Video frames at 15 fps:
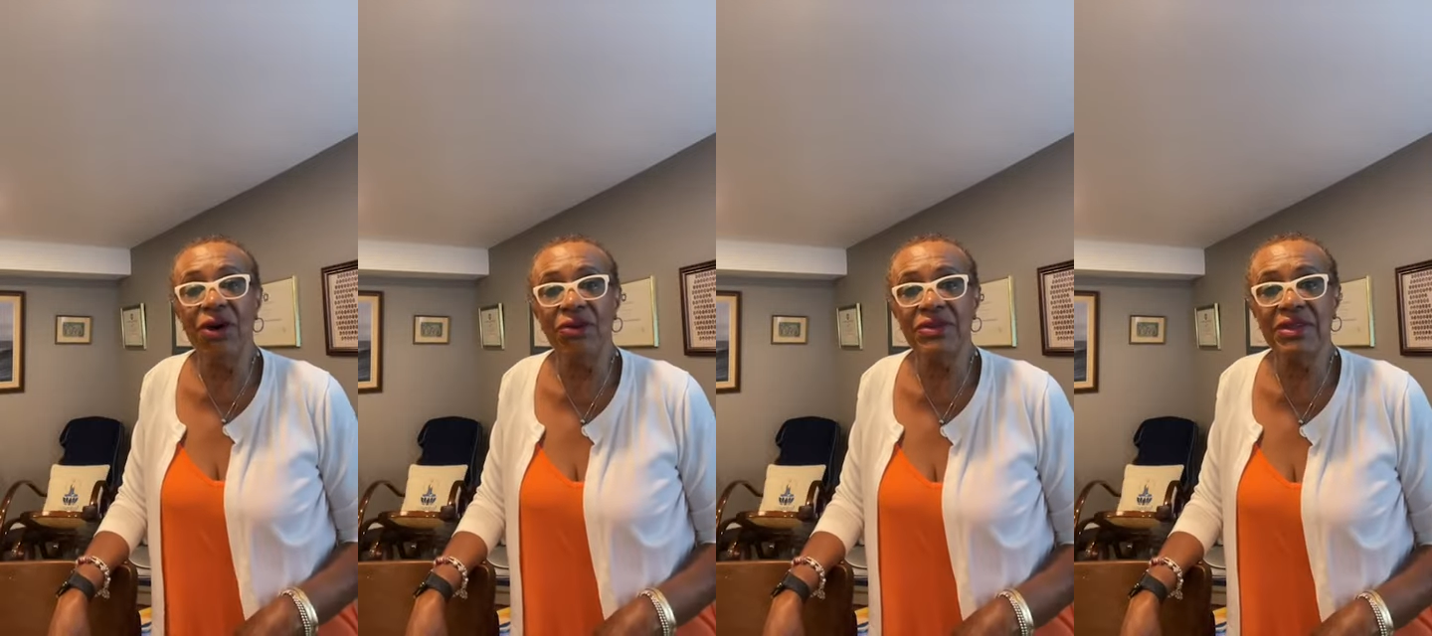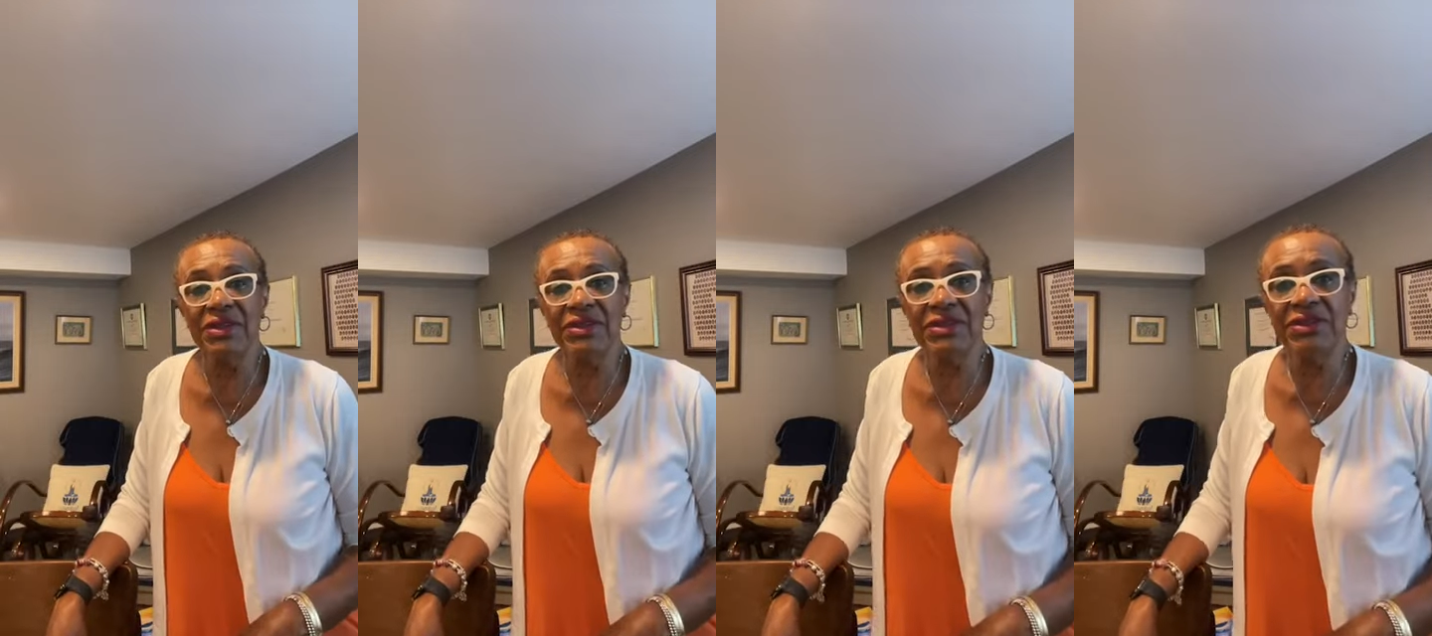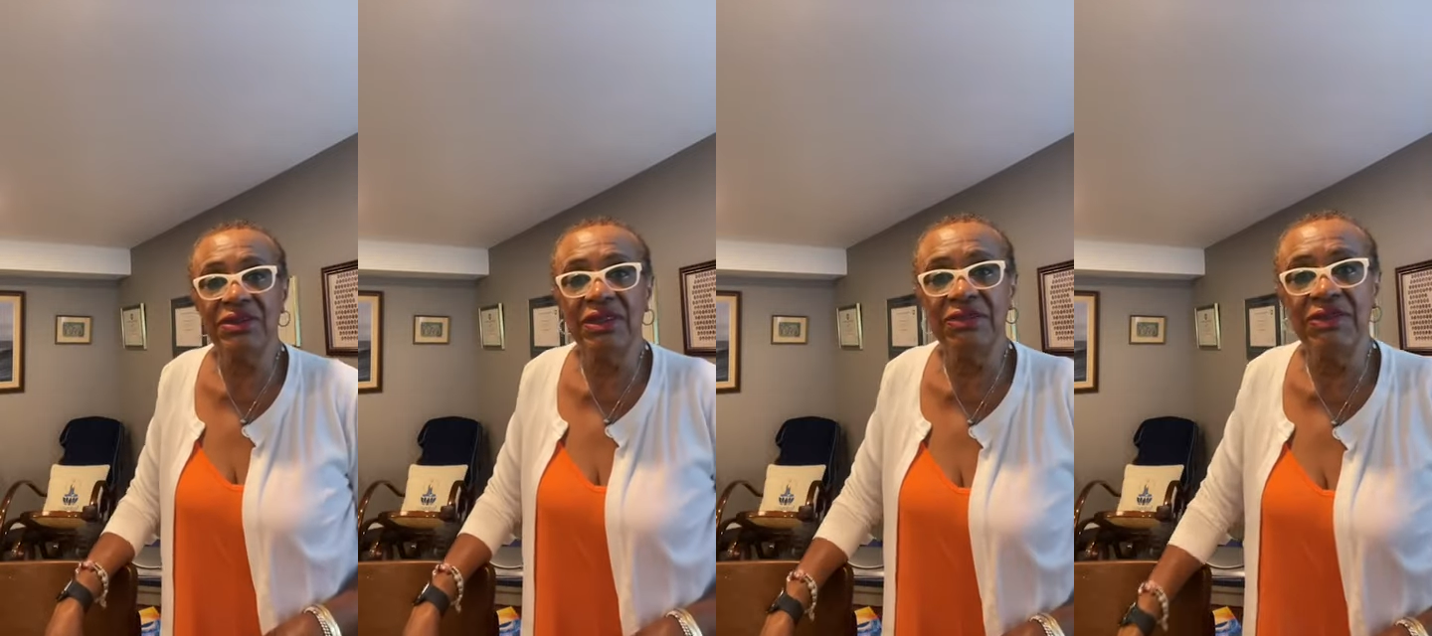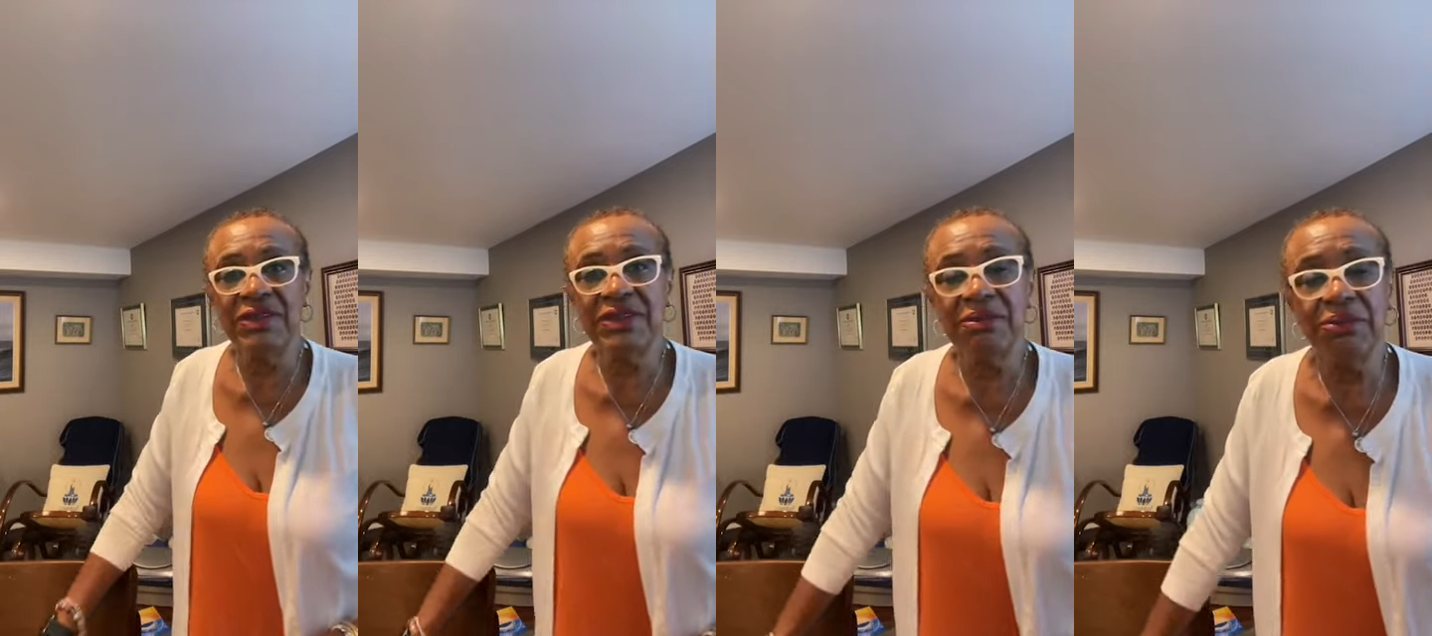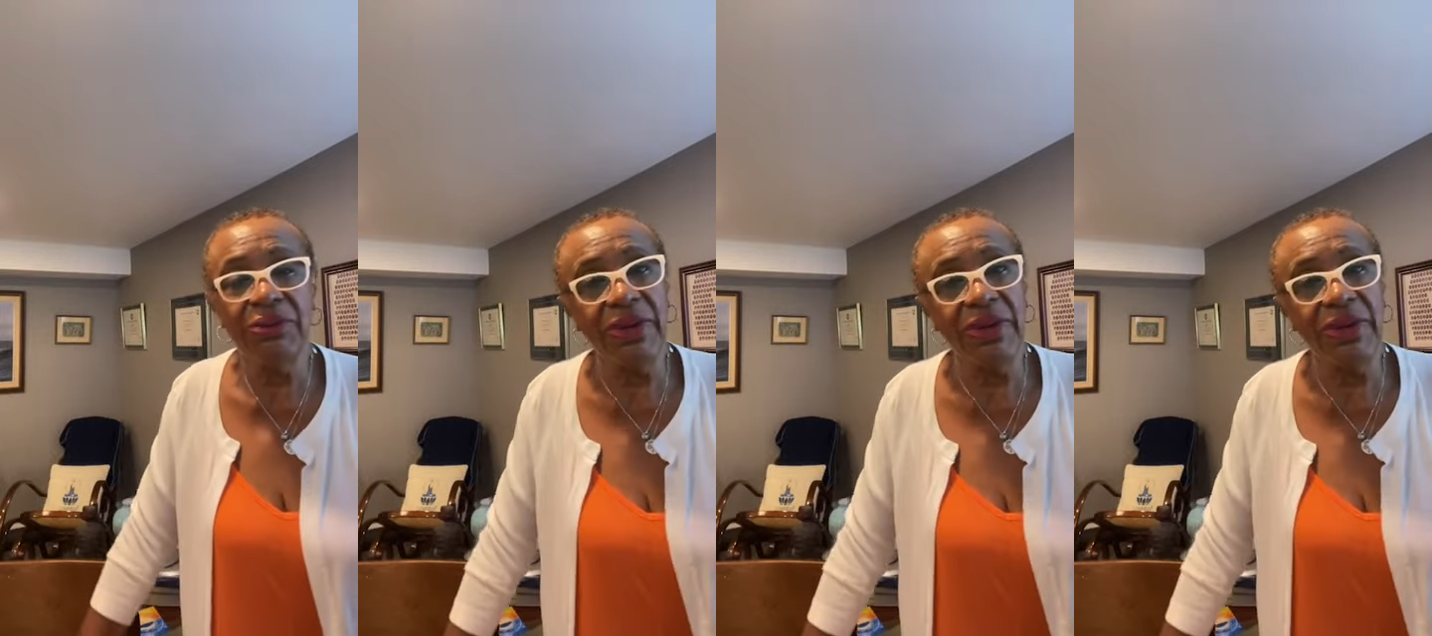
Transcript: the daughters to give us a